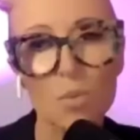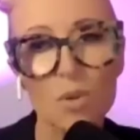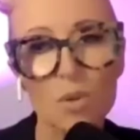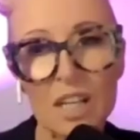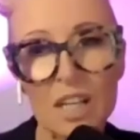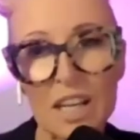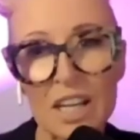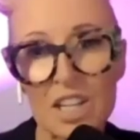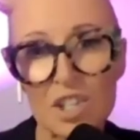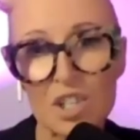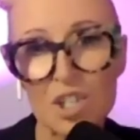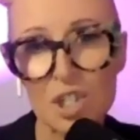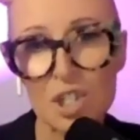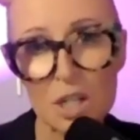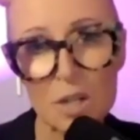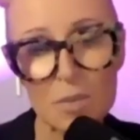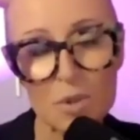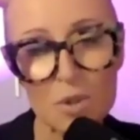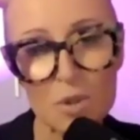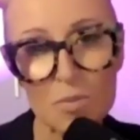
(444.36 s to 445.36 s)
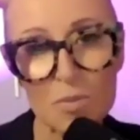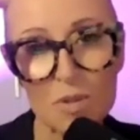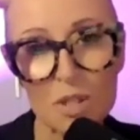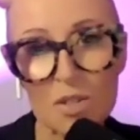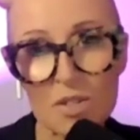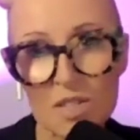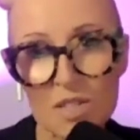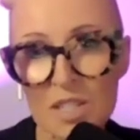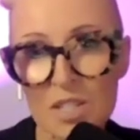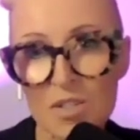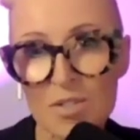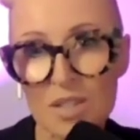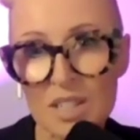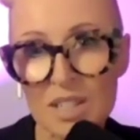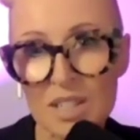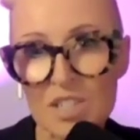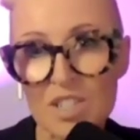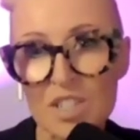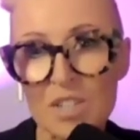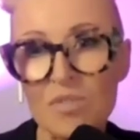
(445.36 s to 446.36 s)
really has shaped you because
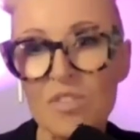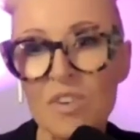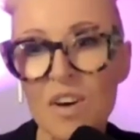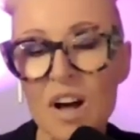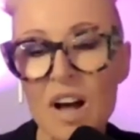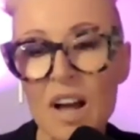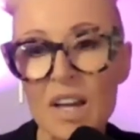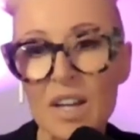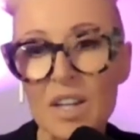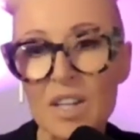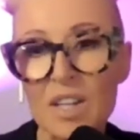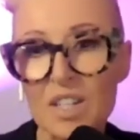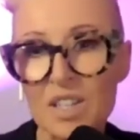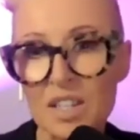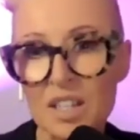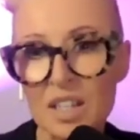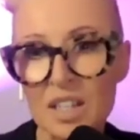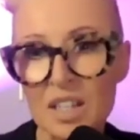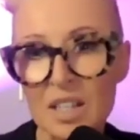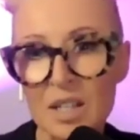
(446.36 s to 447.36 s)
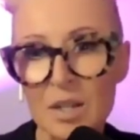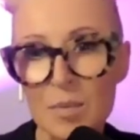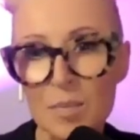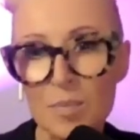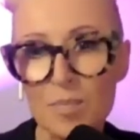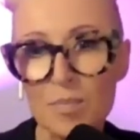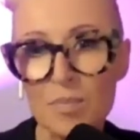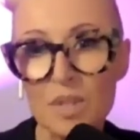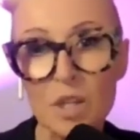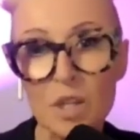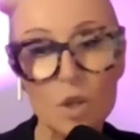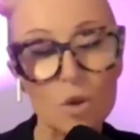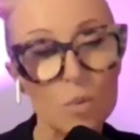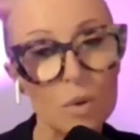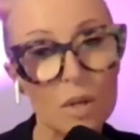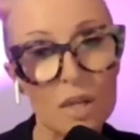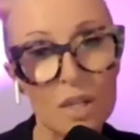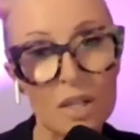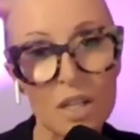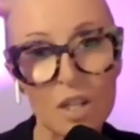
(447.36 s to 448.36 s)
it's defined the
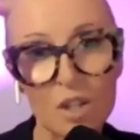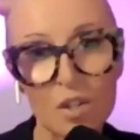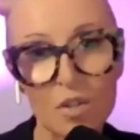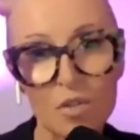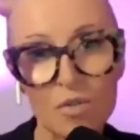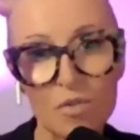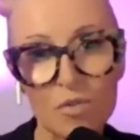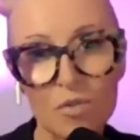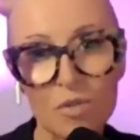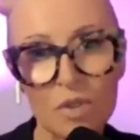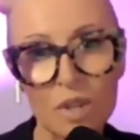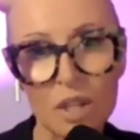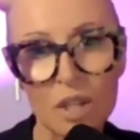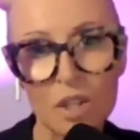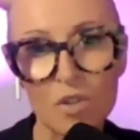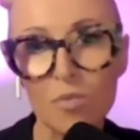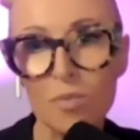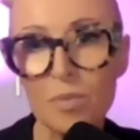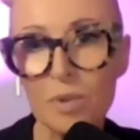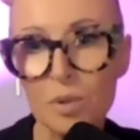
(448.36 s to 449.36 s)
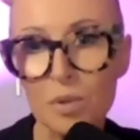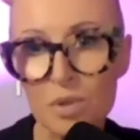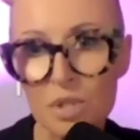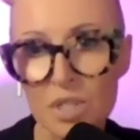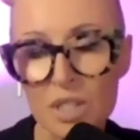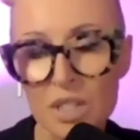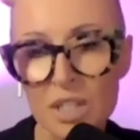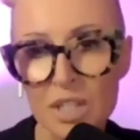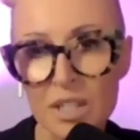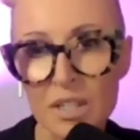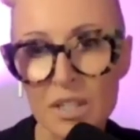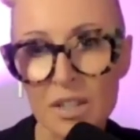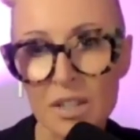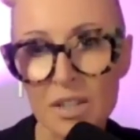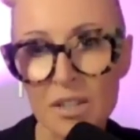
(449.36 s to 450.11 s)
career that you've built today.